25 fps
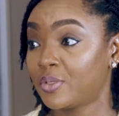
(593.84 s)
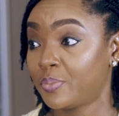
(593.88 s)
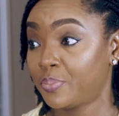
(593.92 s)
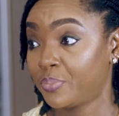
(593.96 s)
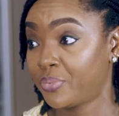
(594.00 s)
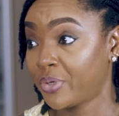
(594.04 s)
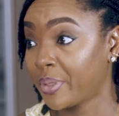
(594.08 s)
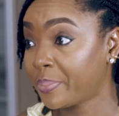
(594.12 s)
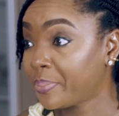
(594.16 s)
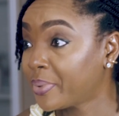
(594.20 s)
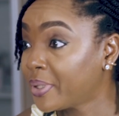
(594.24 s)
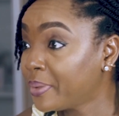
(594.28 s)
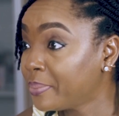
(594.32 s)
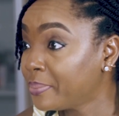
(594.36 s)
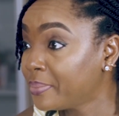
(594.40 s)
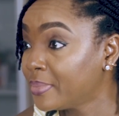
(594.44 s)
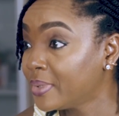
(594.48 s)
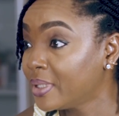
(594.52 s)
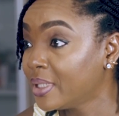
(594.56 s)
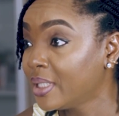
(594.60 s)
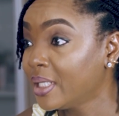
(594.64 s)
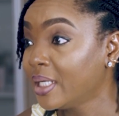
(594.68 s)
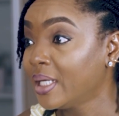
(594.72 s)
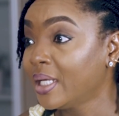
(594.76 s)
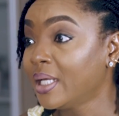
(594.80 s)
prep him.
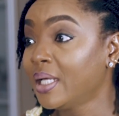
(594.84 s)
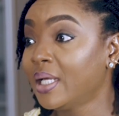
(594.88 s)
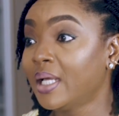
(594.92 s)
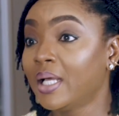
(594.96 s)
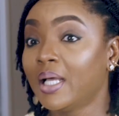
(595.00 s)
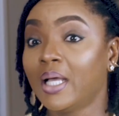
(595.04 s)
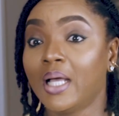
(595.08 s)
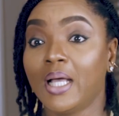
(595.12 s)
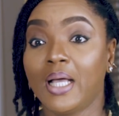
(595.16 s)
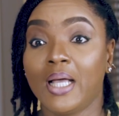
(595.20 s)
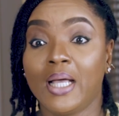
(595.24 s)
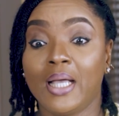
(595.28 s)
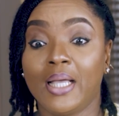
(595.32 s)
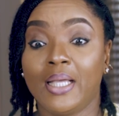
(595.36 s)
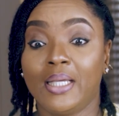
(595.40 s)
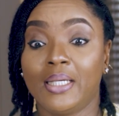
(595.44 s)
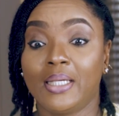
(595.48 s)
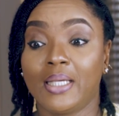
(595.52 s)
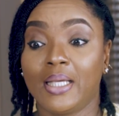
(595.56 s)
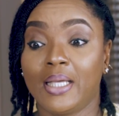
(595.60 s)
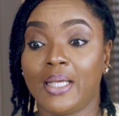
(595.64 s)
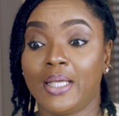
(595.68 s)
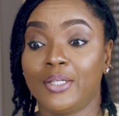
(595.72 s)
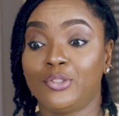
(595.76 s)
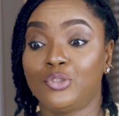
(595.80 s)

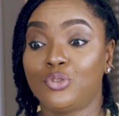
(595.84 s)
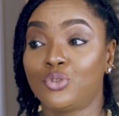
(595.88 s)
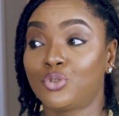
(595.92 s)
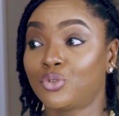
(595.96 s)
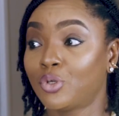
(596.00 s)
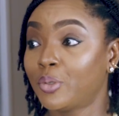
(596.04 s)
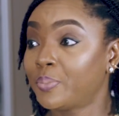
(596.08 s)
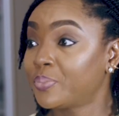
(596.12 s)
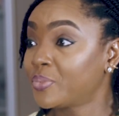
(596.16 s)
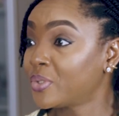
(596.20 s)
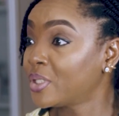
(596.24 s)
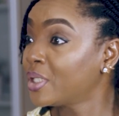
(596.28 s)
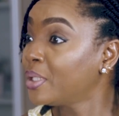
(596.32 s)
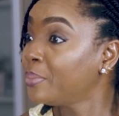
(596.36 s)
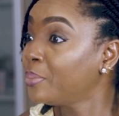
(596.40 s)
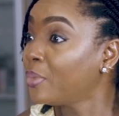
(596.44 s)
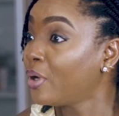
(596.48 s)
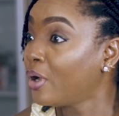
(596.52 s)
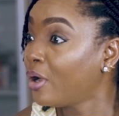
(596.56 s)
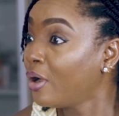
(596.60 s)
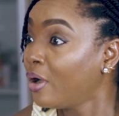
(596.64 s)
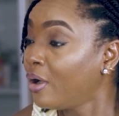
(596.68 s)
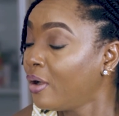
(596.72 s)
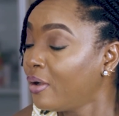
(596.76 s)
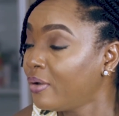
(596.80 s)
I dropped him
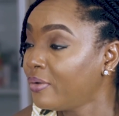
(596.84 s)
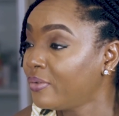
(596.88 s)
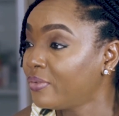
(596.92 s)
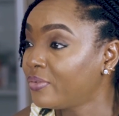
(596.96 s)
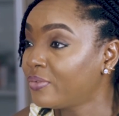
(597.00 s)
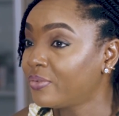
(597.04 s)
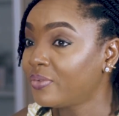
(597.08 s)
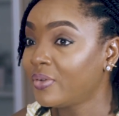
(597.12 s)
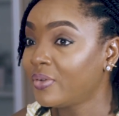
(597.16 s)
off.